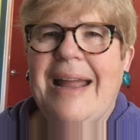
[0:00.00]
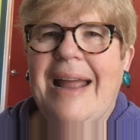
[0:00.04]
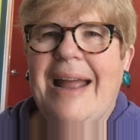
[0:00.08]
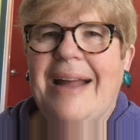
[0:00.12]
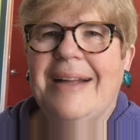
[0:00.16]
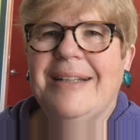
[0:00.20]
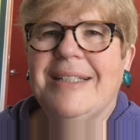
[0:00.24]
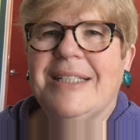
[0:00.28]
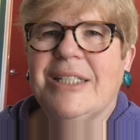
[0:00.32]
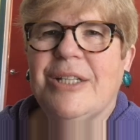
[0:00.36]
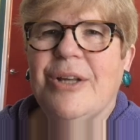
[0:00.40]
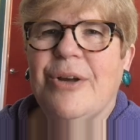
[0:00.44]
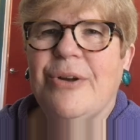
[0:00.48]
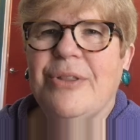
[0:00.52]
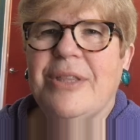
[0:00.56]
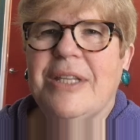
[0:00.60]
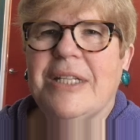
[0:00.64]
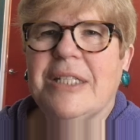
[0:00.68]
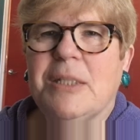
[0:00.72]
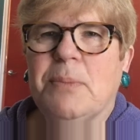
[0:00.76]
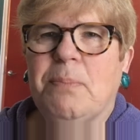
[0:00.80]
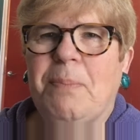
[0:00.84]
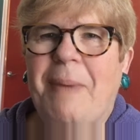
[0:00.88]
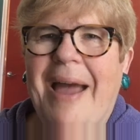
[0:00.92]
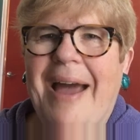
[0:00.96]
And so
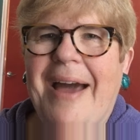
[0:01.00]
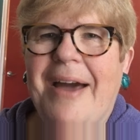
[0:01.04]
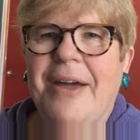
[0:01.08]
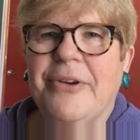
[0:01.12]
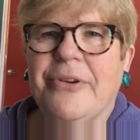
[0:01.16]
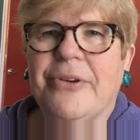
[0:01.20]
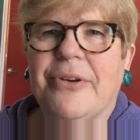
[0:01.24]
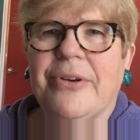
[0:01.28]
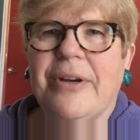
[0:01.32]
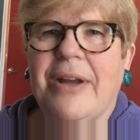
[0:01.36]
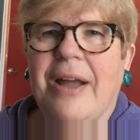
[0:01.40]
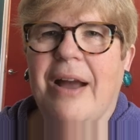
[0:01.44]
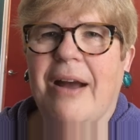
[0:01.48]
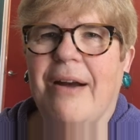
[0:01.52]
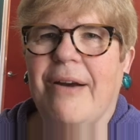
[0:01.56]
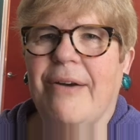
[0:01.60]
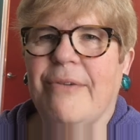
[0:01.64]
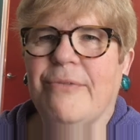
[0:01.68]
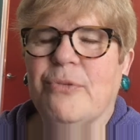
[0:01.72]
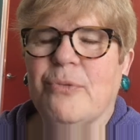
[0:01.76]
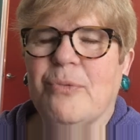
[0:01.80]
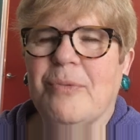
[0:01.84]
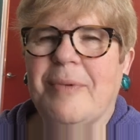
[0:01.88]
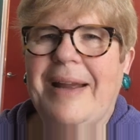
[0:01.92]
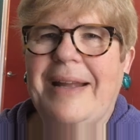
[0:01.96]
this pattern
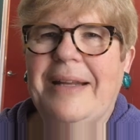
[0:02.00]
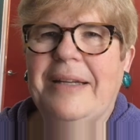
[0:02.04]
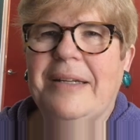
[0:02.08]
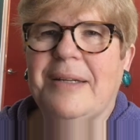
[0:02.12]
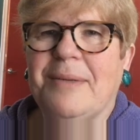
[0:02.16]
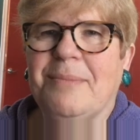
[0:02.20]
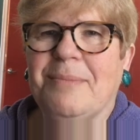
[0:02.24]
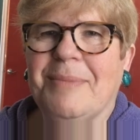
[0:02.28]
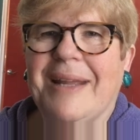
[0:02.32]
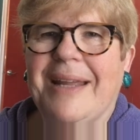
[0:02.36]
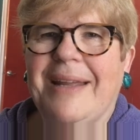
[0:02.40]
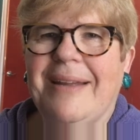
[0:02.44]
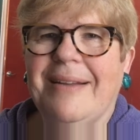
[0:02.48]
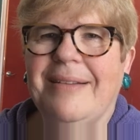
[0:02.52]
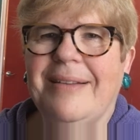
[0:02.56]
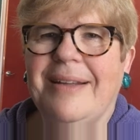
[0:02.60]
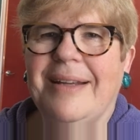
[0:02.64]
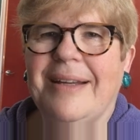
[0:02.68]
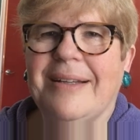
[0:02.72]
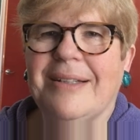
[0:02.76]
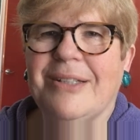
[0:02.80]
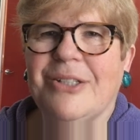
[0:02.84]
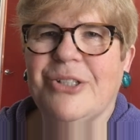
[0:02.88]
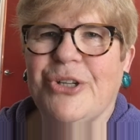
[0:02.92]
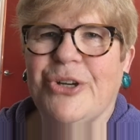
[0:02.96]
of random
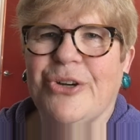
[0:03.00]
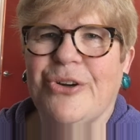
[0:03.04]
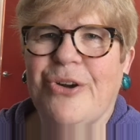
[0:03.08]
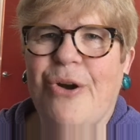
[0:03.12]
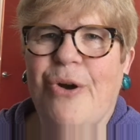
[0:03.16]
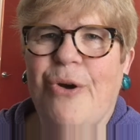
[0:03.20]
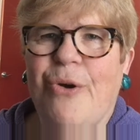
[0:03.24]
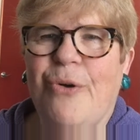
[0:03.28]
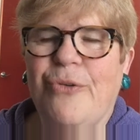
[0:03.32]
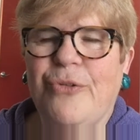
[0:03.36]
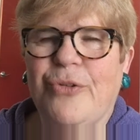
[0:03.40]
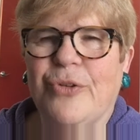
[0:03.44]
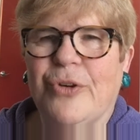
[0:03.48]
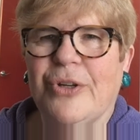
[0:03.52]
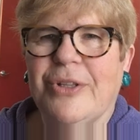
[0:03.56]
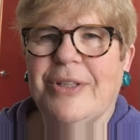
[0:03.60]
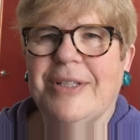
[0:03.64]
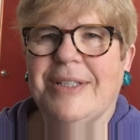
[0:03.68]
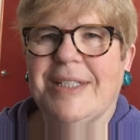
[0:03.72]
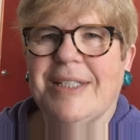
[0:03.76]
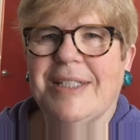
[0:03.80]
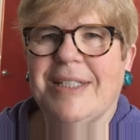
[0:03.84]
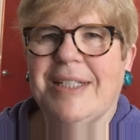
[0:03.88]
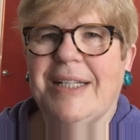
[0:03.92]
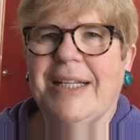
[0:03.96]
killing took over
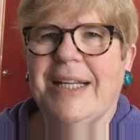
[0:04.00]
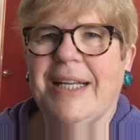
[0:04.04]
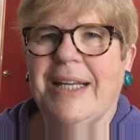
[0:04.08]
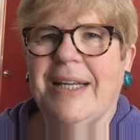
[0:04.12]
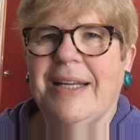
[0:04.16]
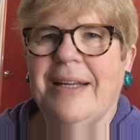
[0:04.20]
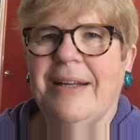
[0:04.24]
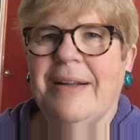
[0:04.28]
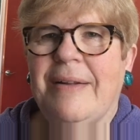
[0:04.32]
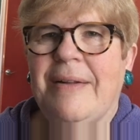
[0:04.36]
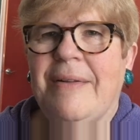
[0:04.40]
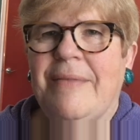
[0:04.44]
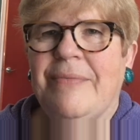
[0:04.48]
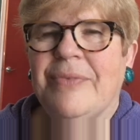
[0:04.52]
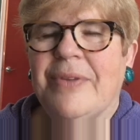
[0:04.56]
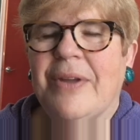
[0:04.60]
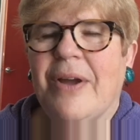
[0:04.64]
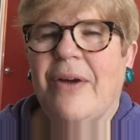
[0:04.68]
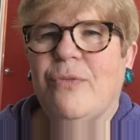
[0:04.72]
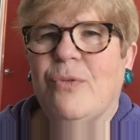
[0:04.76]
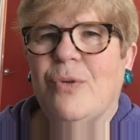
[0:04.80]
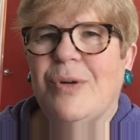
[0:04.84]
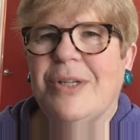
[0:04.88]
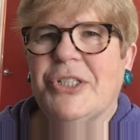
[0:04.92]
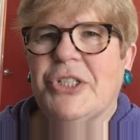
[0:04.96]
the city
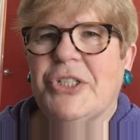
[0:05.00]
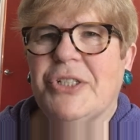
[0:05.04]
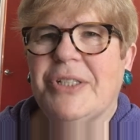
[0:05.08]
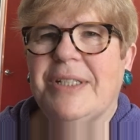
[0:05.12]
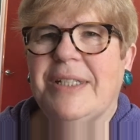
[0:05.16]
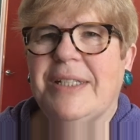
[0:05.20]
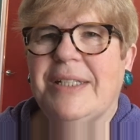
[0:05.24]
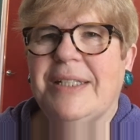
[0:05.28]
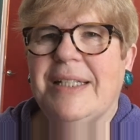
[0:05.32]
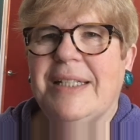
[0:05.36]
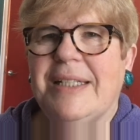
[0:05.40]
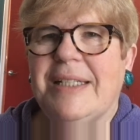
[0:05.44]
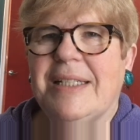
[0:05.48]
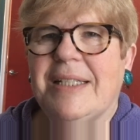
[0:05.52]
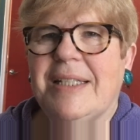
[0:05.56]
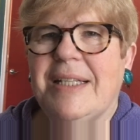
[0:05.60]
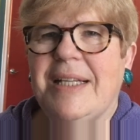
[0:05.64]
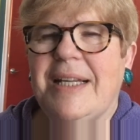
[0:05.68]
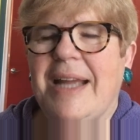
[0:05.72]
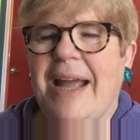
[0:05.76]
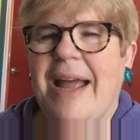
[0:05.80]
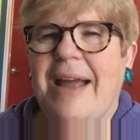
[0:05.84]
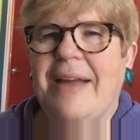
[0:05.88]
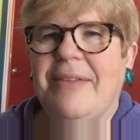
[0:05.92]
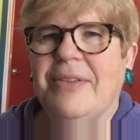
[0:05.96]
of Washington,
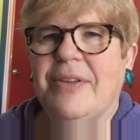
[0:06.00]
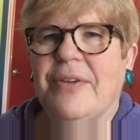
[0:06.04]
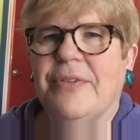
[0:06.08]
D.C. and